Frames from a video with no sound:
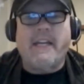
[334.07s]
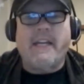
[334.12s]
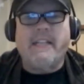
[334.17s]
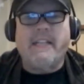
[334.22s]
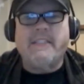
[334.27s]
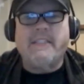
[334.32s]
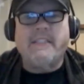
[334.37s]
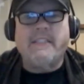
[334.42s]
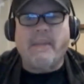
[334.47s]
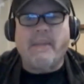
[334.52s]

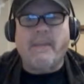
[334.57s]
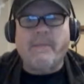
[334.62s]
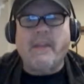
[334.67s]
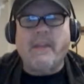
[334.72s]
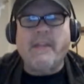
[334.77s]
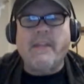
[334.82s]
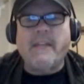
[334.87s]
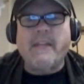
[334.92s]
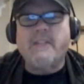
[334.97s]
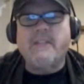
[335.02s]
It's something
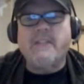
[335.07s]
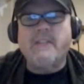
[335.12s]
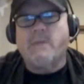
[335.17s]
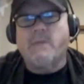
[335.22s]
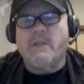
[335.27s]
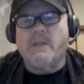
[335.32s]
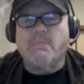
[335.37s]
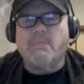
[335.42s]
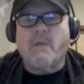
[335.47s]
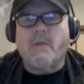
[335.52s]
that the
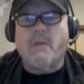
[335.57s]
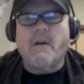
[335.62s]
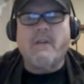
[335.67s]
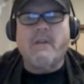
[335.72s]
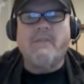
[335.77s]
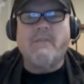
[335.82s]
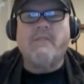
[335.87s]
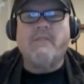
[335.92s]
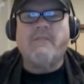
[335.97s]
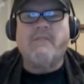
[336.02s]
Cerritos brought
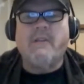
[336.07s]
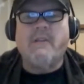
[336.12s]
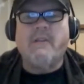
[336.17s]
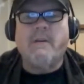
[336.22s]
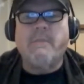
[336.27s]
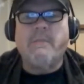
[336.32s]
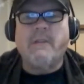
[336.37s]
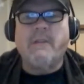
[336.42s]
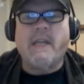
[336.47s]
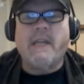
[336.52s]
over
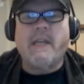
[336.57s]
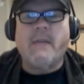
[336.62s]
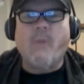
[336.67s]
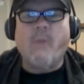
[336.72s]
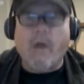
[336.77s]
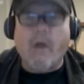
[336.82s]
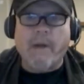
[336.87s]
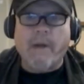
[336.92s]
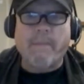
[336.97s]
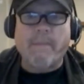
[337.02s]
from the
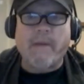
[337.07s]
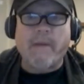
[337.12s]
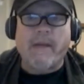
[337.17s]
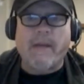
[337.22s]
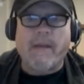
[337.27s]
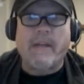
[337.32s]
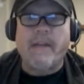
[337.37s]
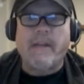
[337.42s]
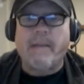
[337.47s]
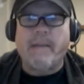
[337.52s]
water
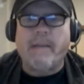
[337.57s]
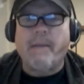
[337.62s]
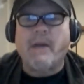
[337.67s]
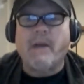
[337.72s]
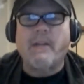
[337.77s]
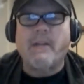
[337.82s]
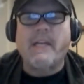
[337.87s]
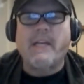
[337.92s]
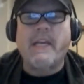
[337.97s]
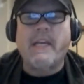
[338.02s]
planet, and
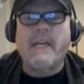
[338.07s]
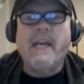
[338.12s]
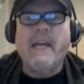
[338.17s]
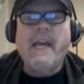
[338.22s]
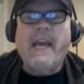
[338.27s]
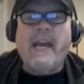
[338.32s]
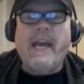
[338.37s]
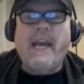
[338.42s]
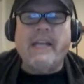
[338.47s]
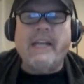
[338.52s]
apparently
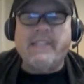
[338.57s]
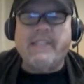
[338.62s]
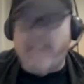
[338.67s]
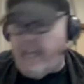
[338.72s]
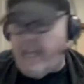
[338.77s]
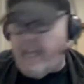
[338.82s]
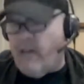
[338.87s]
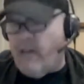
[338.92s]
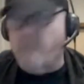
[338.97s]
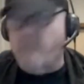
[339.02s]
it's an
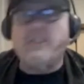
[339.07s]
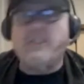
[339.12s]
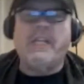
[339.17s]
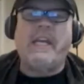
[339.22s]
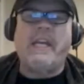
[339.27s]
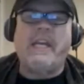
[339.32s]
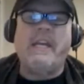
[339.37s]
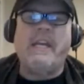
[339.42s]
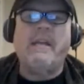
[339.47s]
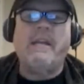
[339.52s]

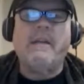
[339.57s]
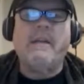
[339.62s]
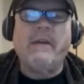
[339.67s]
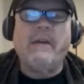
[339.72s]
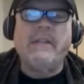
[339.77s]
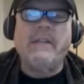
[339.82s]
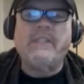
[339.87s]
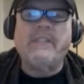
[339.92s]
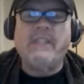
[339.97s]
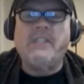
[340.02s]
algae,
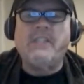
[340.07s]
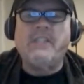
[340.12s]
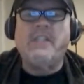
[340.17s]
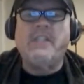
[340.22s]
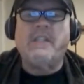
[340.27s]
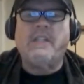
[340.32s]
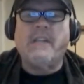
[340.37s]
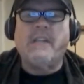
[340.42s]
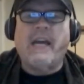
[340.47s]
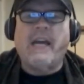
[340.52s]

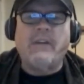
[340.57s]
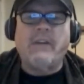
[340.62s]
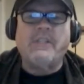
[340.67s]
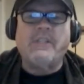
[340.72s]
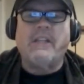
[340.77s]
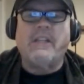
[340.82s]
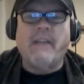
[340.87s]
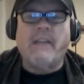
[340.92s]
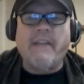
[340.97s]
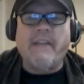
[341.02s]
sentient algae
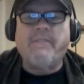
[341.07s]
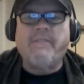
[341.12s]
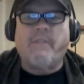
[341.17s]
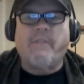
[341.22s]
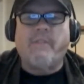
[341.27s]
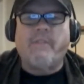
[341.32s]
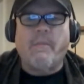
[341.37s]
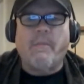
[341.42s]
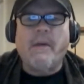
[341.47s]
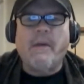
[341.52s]
life
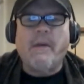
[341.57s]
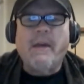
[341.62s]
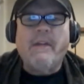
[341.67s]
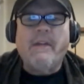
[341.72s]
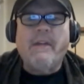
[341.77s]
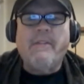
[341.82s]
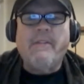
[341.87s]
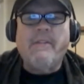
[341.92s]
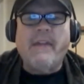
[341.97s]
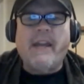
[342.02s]
form
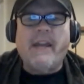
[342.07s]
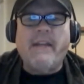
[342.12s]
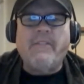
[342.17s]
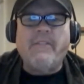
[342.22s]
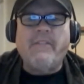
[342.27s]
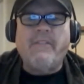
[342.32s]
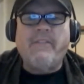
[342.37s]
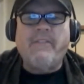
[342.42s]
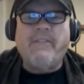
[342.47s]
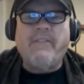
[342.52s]
that has
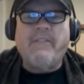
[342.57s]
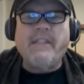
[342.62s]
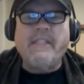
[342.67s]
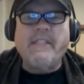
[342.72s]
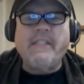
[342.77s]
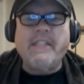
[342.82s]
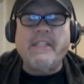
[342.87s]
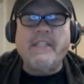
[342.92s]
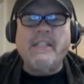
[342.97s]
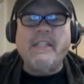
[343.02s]

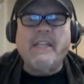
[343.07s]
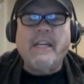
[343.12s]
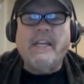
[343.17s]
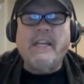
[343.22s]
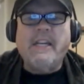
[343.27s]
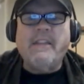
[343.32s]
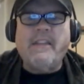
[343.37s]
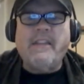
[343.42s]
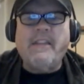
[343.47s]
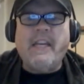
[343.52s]
affected
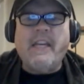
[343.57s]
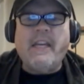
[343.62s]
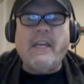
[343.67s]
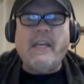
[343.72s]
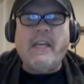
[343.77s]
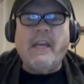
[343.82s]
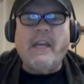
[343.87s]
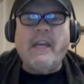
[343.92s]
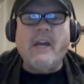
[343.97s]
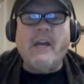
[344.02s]

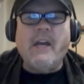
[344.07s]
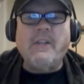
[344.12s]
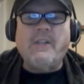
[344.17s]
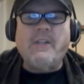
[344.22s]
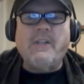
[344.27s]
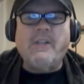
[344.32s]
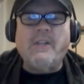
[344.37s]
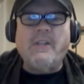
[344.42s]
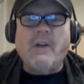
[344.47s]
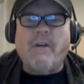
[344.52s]
the
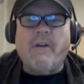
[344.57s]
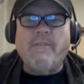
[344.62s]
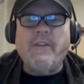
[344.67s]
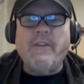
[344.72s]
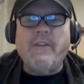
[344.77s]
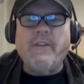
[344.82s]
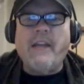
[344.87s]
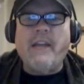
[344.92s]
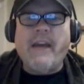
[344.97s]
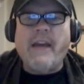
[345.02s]

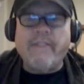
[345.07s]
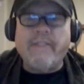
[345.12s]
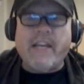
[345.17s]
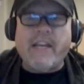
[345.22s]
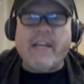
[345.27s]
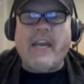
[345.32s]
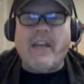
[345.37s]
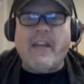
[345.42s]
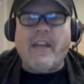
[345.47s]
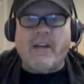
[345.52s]
dolphin
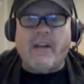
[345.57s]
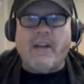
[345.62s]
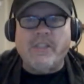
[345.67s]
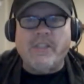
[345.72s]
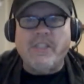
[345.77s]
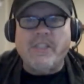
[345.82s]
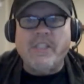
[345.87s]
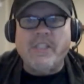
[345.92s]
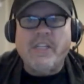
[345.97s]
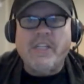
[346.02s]

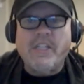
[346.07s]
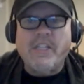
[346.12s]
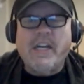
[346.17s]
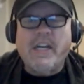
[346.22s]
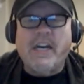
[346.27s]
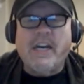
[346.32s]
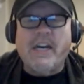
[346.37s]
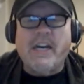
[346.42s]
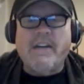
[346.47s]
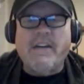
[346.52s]
navigators
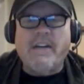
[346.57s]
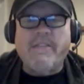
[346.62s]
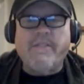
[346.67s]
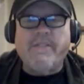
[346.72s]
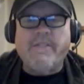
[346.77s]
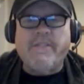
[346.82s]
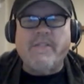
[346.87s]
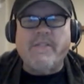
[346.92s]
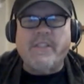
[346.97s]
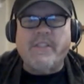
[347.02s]

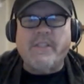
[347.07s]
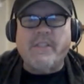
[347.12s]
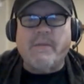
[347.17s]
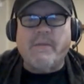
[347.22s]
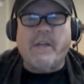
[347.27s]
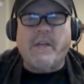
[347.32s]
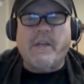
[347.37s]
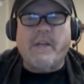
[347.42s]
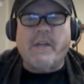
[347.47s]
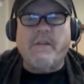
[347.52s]
of the
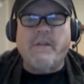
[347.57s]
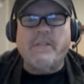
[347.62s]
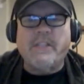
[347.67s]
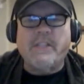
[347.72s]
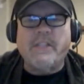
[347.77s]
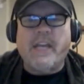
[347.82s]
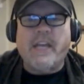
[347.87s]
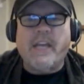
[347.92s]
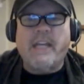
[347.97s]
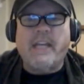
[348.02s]
Cerritos
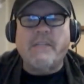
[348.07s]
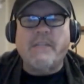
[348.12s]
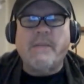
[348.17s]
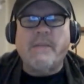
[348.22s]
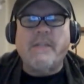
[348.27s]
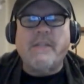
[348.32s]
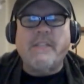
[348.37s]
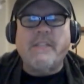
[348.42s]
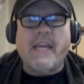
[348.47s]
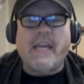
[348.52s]
and has
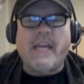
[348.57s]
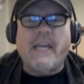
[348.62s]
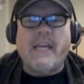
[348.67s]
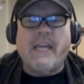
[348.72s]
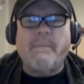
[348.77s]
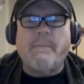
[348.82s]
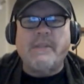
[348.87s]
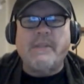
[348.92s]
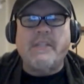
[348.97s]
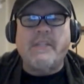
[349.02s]
been taking
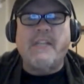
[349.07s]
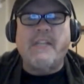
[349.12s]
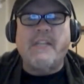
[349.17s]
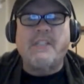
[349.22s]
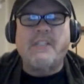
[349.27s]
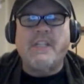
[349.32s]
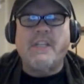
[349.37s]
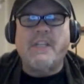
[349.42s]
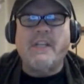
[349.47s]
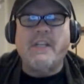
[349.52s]

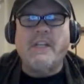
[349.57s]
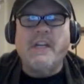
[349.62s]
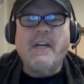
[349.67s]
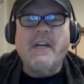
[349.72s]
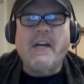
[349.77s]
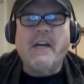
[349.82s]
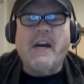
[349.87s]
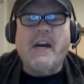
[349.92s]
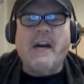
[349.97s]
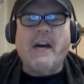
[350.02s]
possession
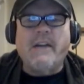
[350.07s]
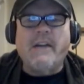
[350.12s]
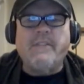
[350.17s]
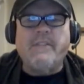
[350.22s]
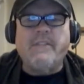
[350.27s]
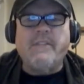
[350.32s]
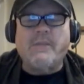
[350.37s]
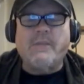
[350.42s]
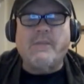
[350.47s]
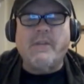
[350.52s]
of the
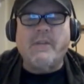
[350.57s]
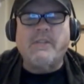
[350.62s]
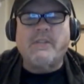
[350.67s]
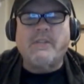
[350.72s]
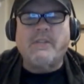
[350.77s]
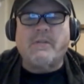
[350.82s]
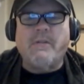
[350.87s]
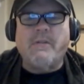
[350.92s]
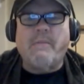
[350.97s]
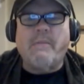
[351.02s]
Cerritos
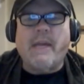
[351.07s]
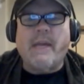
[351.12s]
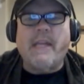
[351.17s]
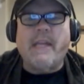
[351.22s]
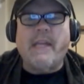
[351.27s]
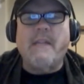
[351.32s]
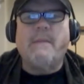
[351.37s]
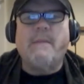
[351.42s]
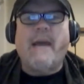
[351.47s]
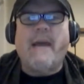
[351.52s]
crew and
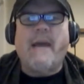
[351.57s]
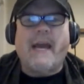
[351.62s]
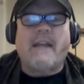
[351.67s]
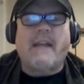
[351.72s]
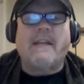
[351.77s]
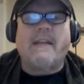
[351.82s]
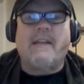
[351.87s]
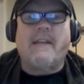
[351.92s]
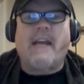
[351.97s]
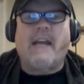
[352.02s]
making them
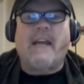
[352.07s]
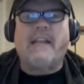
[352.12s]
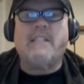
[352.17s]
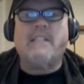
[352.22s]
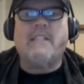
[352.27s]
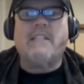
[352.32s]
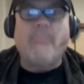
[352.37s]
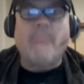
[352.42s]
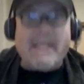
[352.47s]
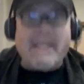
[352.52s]
act like
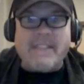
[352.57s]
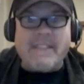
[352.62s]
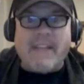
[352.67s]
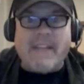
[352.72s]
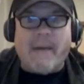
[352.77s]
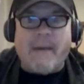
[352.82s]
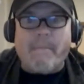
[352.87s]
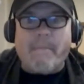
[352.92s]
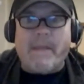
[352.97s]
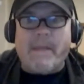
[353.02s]
space
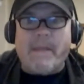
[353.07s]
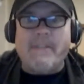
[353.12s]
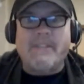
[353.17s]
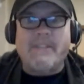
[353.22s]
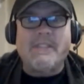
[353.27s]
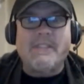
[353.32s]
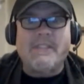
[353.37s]
zombies.